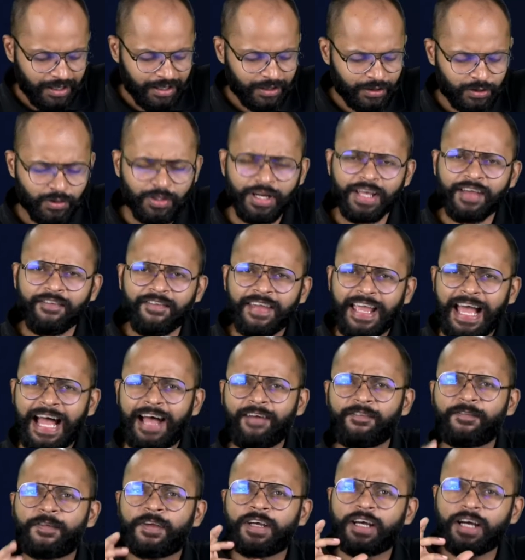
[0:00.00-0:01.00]
today we
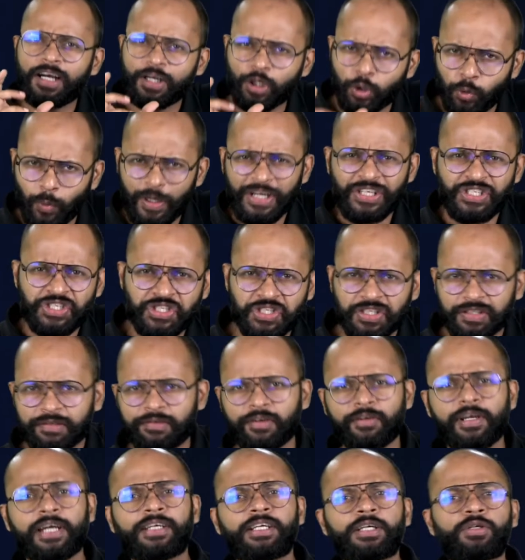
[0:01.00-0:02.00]
have a question
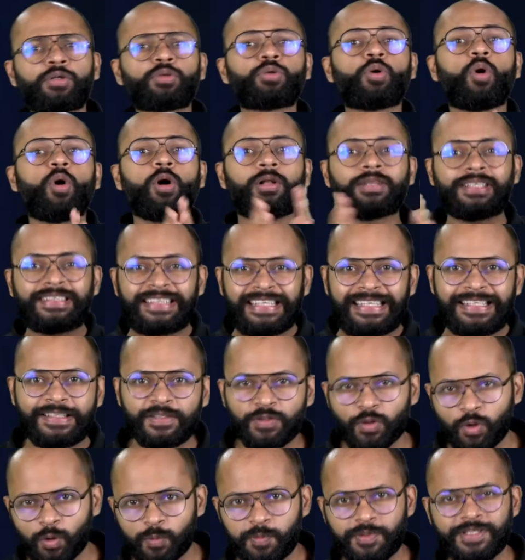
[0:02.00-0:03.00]
related to all the
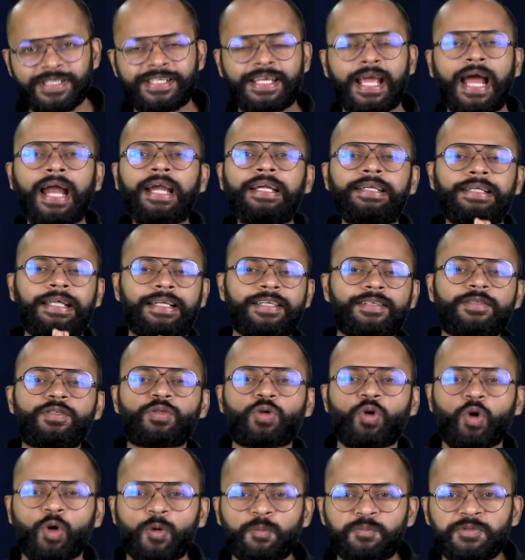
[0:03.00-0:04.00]
telescopes. Can
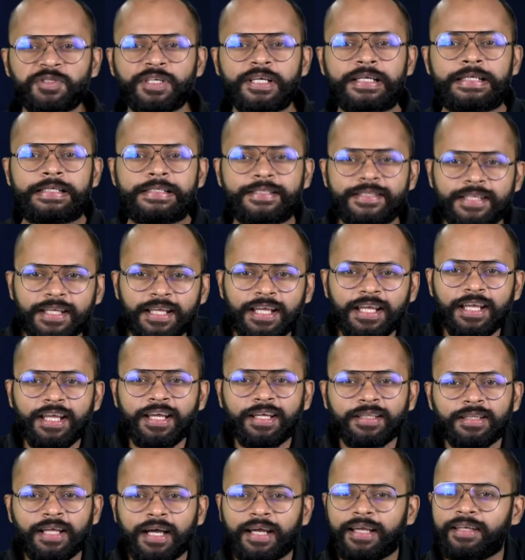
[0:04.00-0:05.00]
telescopes
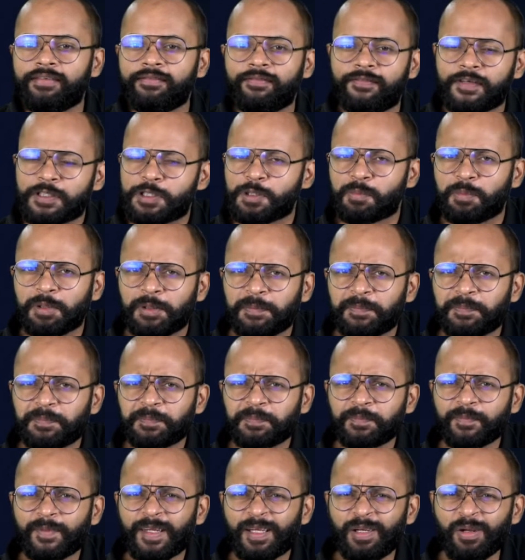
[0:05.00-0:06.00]
see the invisible?
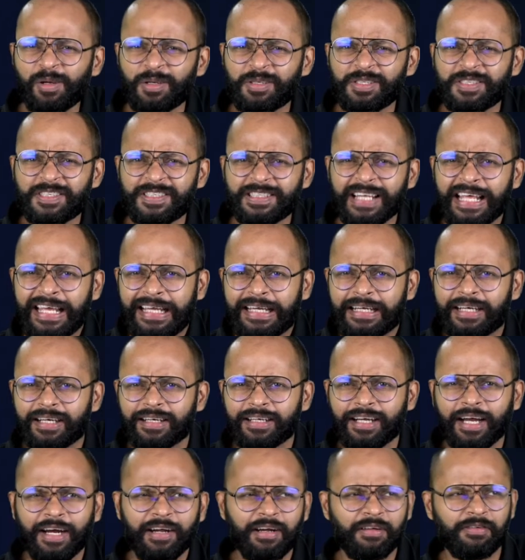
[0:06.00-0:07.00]
Looks like a
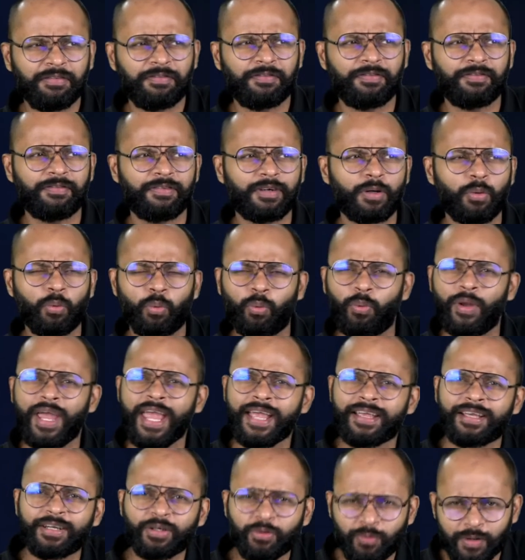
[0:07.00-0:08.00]
kind of
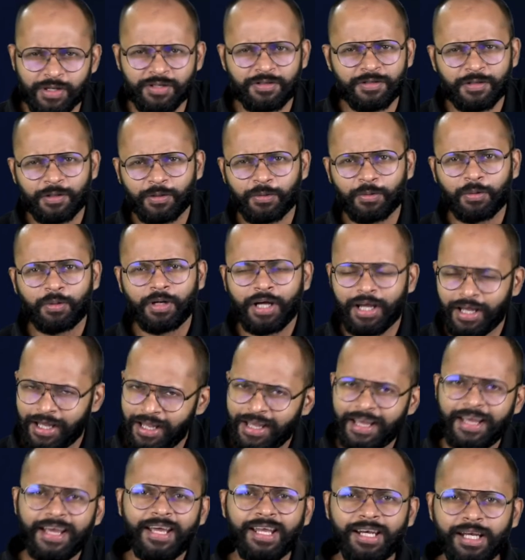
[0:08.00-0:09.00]
vague question, no?
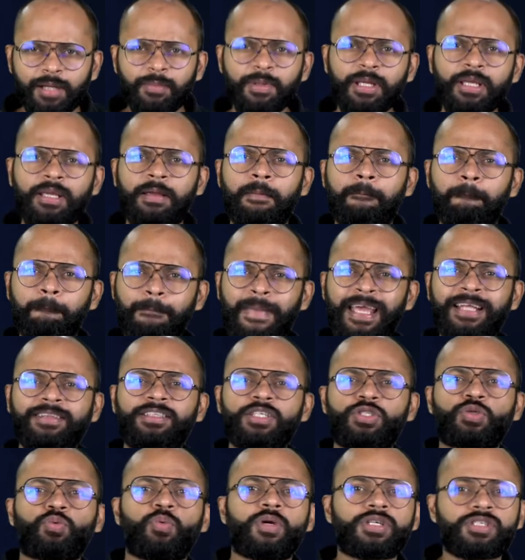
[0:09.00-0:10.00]
Let me make
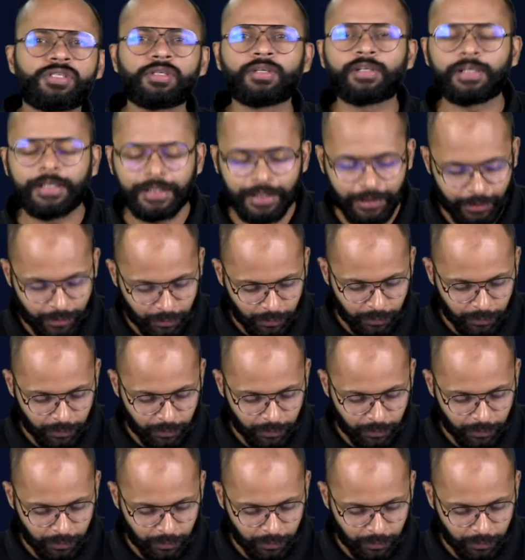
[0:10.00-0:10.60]
this question clear to